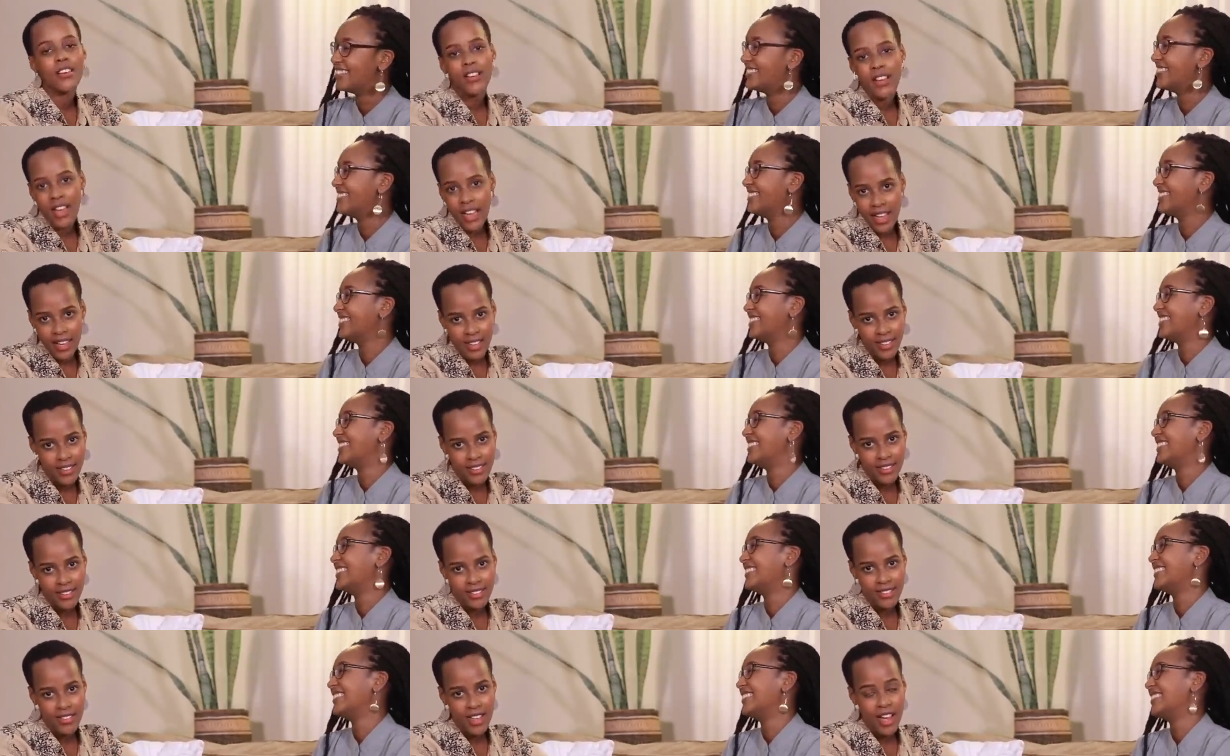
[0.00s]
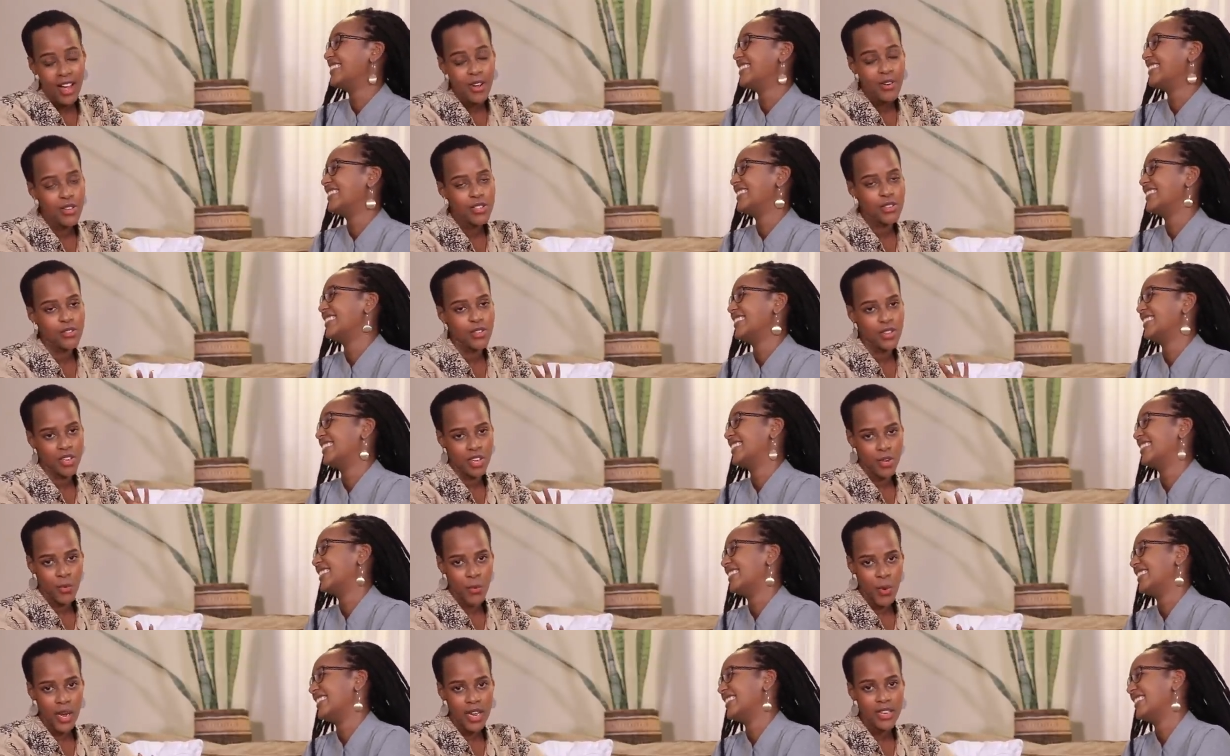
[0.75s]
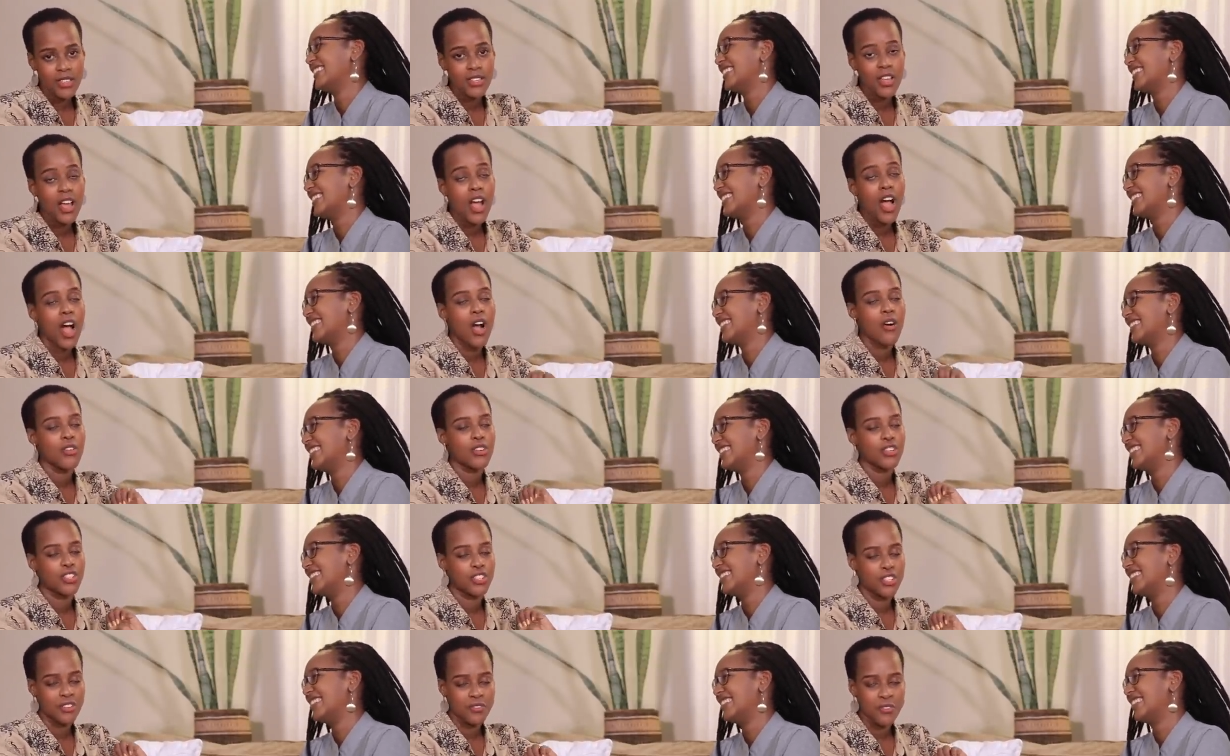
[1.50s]
Speaker 1: Guys, I was soaking wet. I was
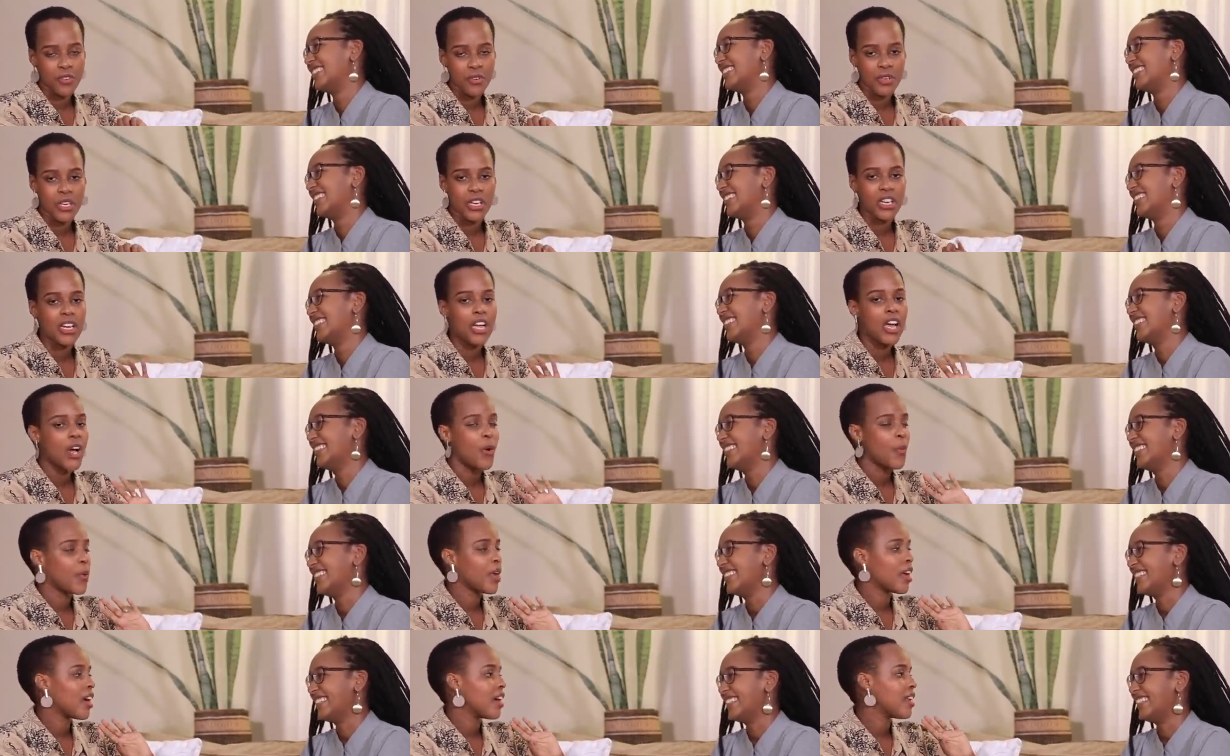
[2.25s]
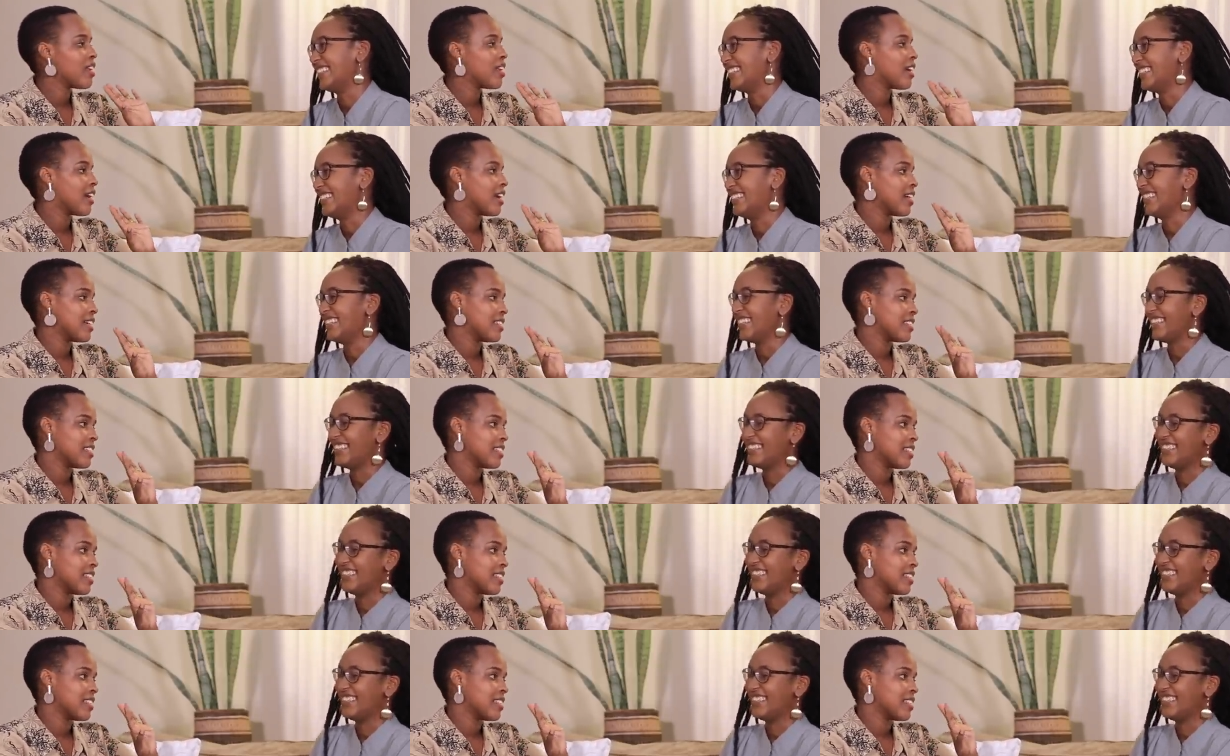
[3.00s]
shivering. We had a,